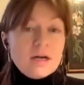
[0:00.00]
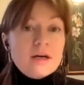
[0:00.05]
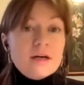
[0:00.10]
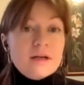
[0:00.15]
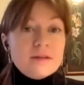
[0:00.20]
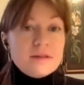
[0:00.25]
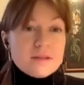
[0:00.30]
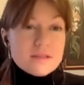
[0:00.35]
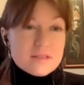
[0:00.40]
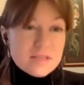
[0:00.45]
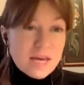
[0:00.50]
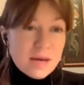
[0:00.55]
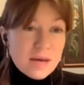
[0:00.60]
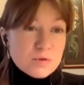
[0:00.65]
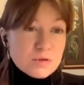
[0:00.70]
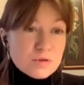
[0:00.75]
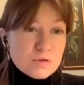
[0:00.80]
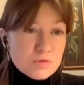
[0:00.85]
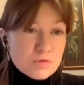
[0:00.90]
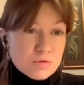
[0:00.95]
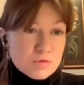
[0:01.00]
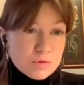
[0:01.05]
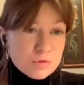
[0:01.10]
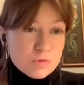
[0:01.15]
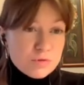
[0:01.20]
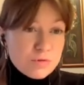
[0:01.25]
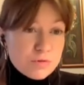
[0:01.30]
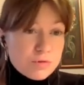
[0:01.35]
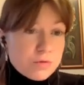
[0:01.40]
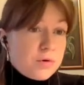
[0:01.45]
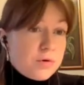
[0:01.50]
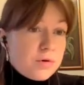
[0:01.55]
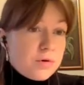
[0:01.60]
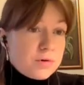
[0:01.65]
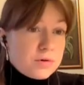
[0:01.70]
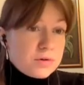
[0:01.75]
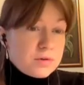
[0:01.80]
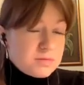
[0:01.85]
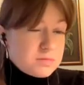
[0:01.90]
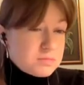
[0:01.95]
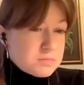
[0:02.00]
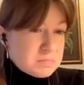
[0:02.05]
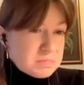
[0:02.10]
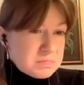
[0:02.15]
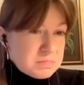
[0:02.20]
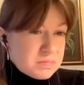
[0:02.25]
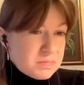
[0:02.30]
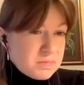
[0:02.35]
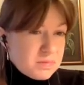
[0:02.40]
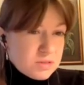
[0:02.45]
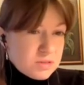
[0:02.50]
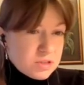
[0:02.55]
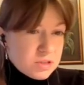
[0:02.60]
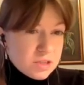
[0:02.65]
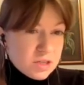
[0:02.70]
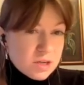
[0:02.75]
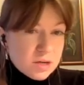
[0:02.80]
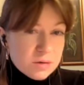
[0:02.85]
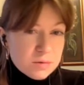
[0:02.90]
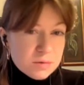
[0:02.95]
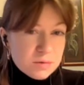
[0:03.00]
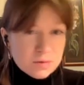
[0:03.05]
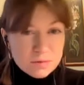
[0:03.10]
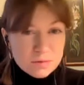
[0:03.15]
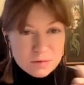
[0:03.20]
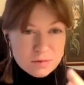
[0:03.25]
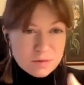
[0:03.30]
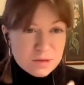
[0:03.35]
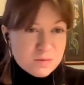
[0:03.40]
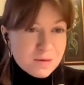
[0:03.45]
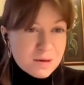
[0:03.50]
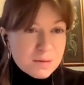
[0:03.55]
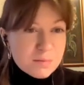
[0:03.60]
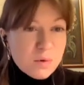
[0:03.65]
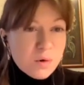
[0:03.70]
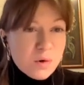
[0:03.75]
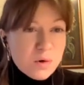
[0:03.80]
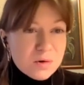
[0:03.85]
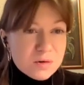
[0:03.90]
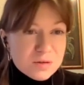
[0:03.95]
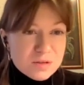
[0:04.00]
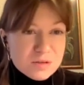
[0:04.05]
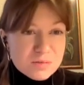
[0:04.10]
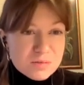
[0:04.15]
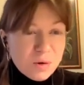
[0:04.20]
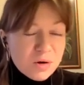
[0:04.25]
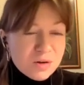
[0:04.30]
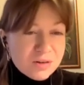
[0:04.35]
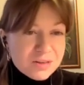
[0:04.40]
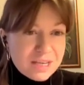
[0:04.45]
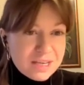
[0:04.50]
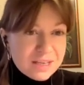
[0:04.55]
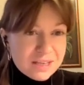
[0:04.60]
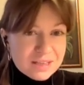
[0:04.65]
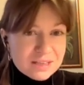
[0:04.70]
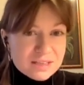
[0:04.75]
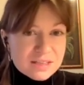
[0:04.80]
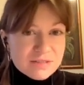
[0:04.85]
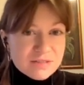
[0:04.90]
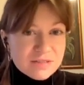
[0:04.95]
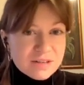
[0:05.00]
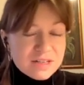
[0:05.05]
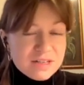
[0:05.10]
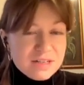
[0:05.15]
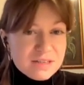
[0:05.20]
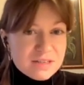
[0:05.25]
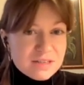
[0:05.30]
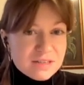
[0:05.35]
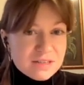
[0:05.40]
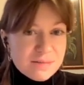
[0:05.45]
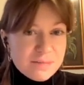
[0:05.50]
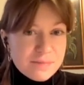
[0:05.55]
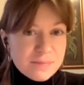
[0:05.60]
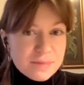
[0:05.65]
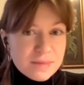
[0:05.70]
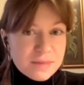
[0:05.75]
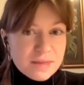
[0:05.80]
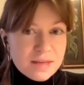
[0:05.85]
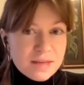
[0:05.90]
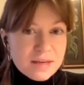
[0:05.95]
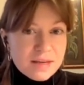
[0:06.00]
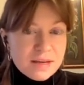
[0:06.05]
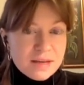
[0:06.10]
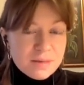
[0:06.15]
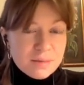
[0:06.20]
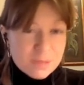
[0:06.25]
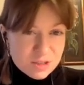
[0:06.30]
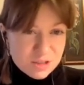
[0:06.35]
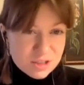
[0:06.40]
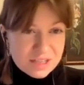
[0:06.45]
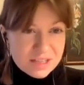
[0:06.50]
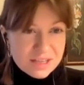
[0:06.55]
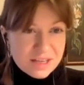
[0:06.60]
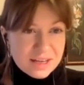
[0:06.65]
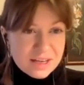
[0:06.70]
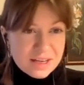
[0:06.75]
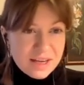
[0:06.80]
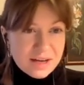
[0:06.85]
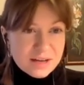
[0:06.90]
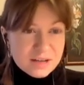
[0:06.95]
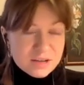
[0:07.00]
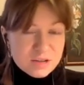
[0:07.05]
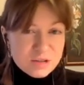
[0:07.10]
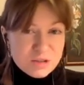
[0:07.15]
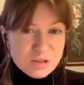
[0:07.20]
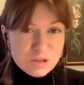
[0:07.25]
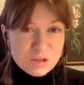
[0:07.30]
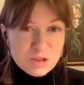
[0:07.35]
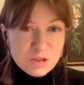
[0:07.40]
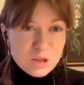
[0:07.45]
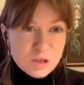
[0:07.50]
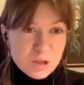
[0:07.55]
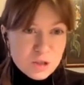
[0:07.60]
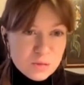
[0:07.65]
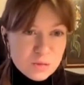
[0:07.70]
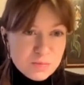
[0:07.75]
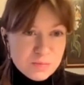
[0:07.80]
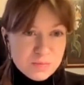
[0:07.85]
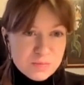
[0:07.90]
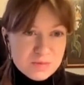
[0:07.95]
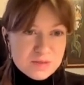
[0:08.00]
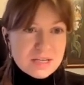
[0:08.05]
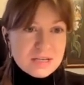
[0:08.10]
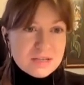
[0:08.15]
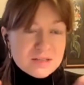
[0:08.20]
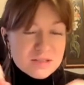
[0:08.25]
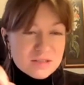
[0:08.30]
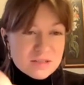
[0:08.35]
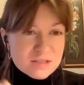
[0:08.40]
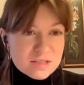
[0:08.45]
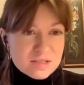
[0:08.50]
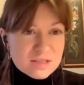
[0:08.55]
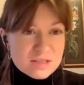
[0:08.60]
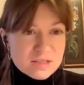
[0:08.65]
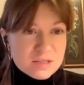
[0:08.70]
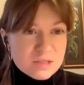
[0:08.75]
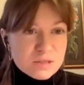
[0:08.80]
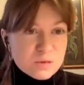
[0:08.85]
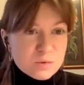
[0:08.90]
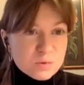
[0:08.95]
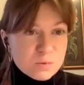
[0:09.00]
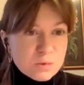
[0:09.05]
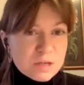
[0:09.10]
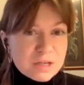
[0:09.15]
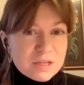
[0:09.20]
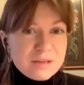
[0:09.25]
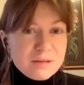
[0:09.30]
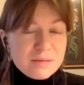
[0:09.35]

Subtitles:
The same is true for, do you know, there is one more small linking device which can connect two sentences into one,